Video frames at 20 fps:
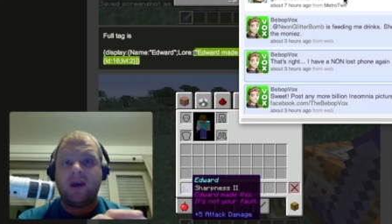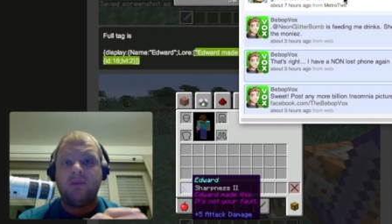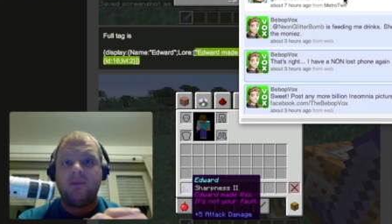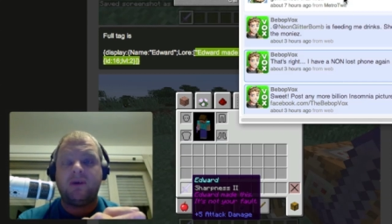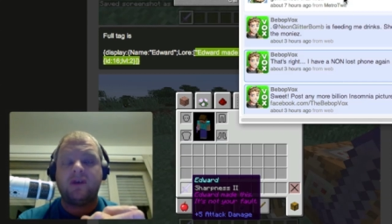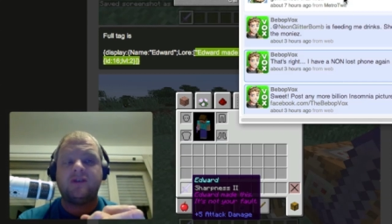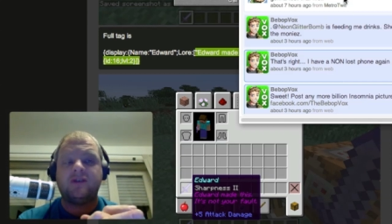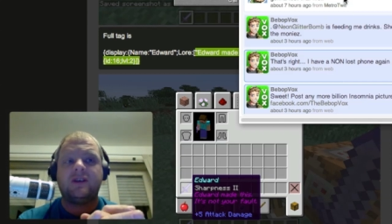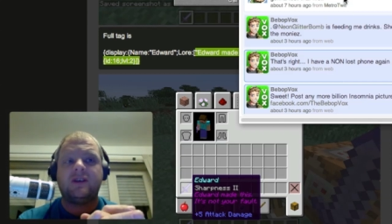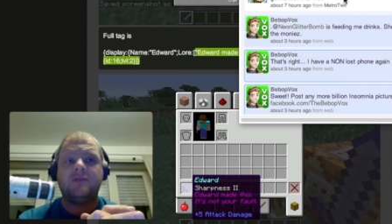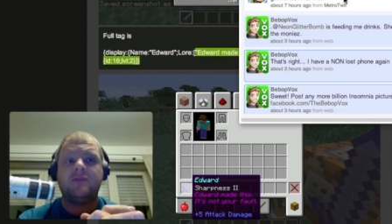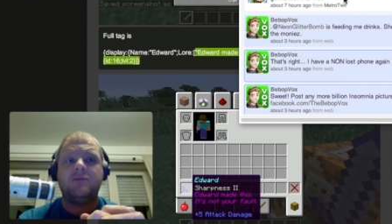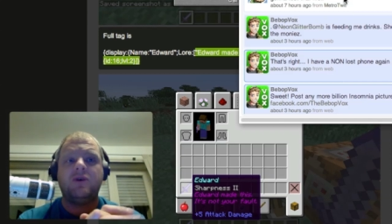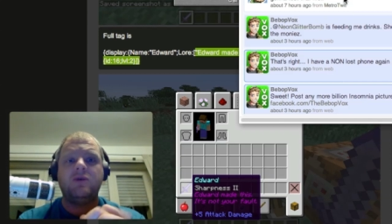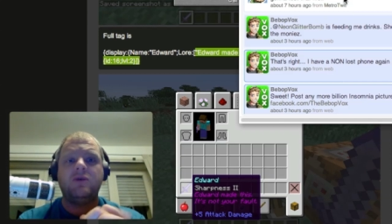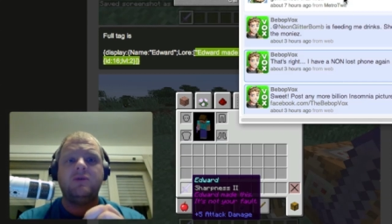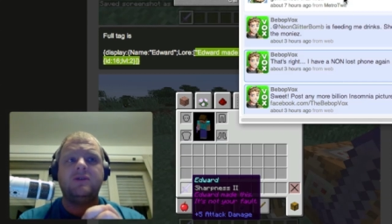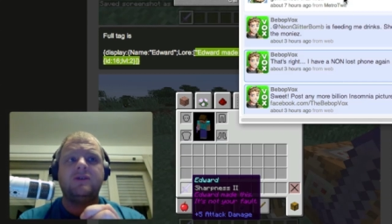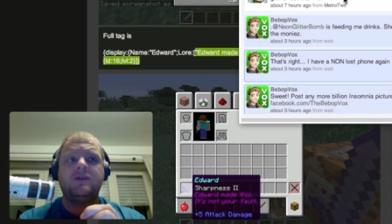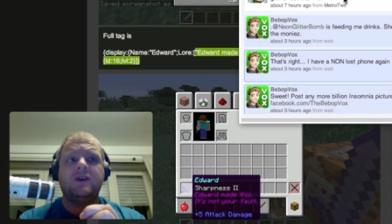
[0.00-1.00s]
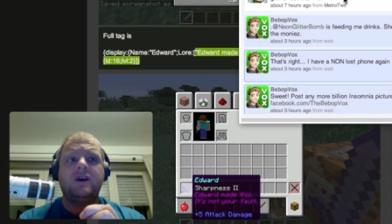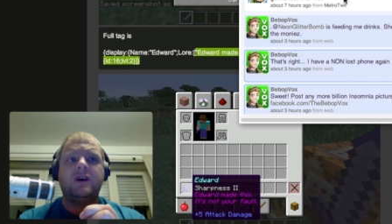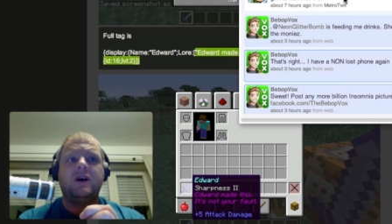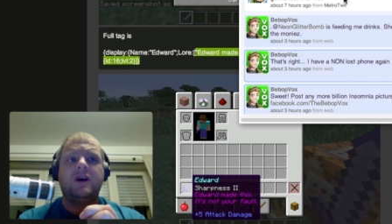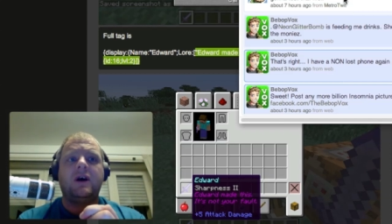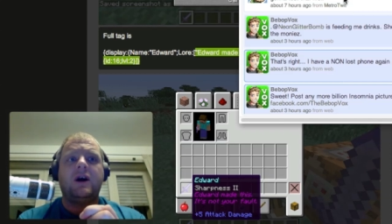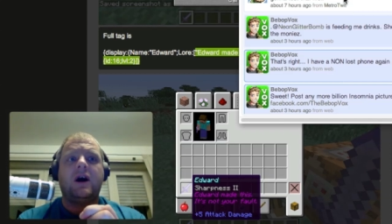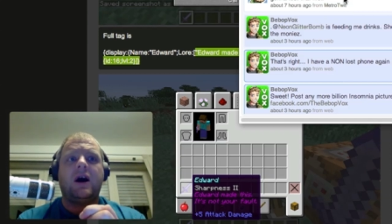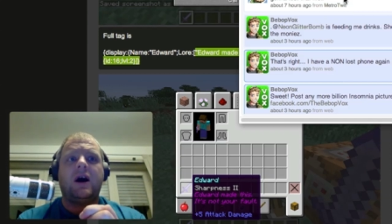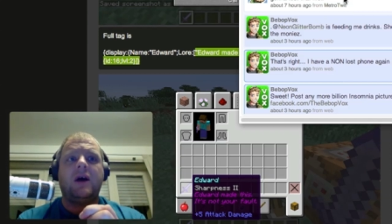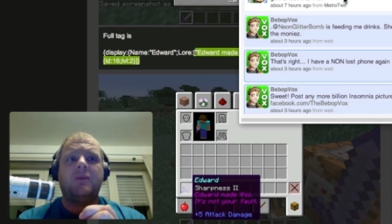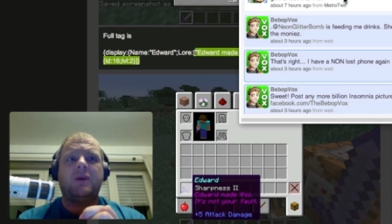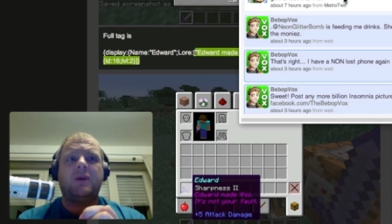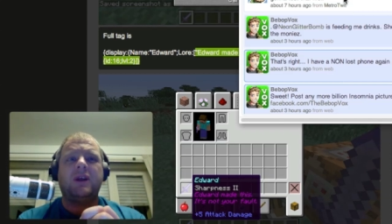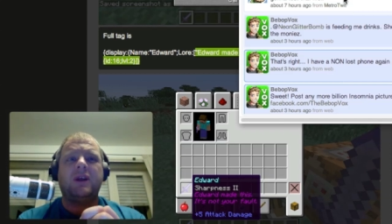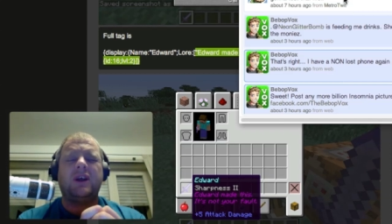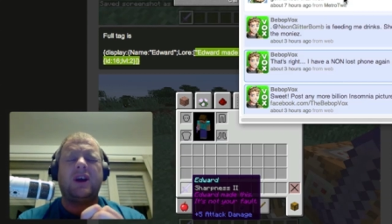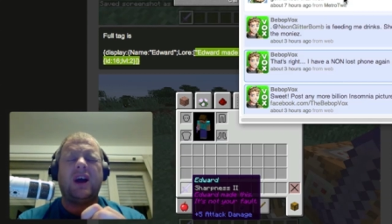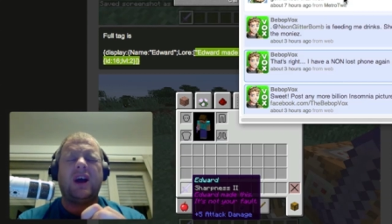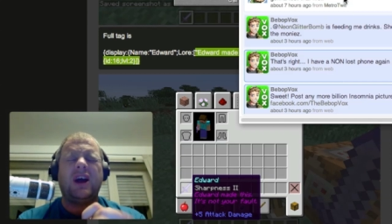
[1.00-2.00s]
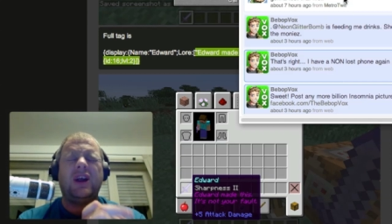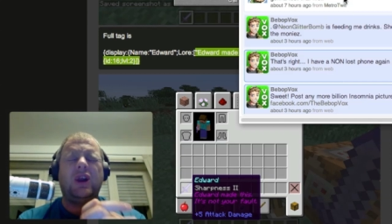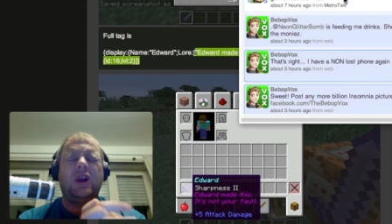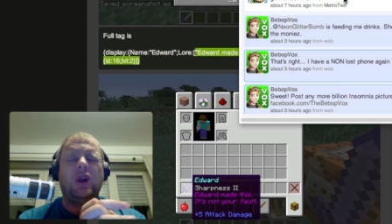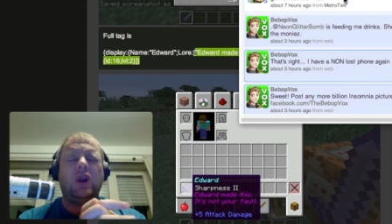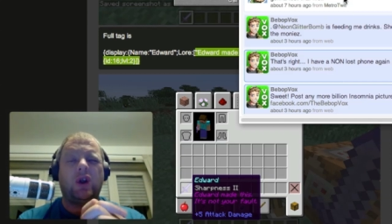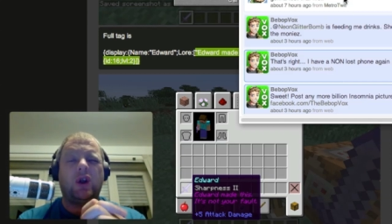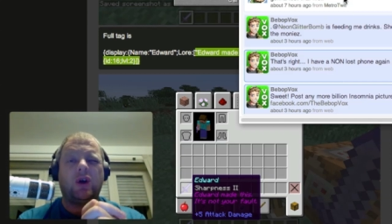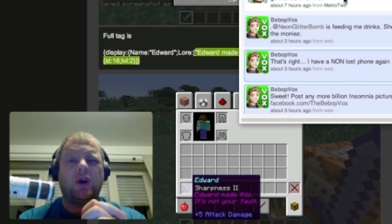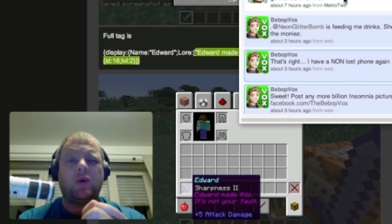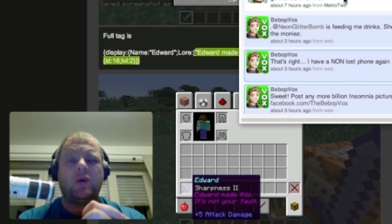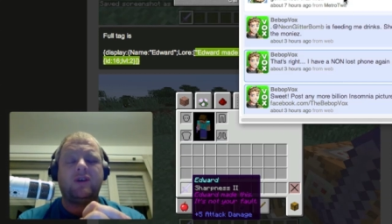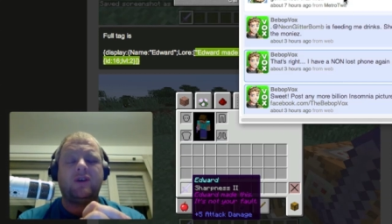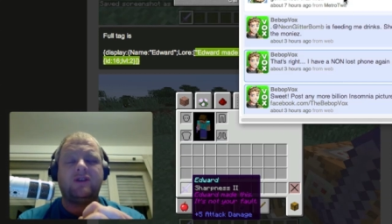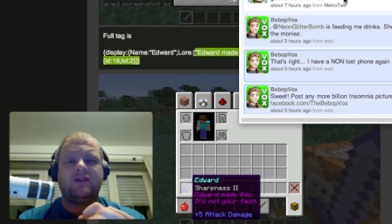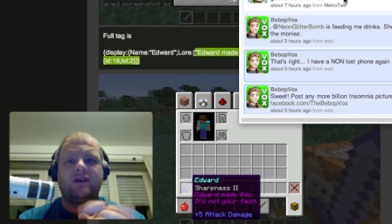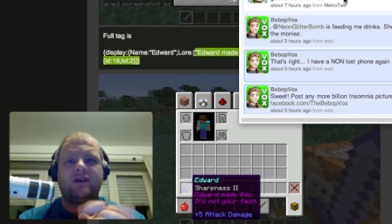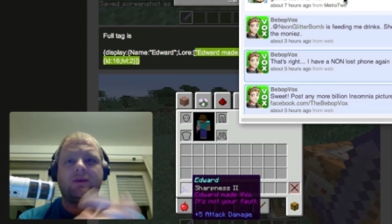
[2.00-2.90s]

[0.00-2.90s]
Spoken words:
Because at the moment, I'm getting a lot of questions.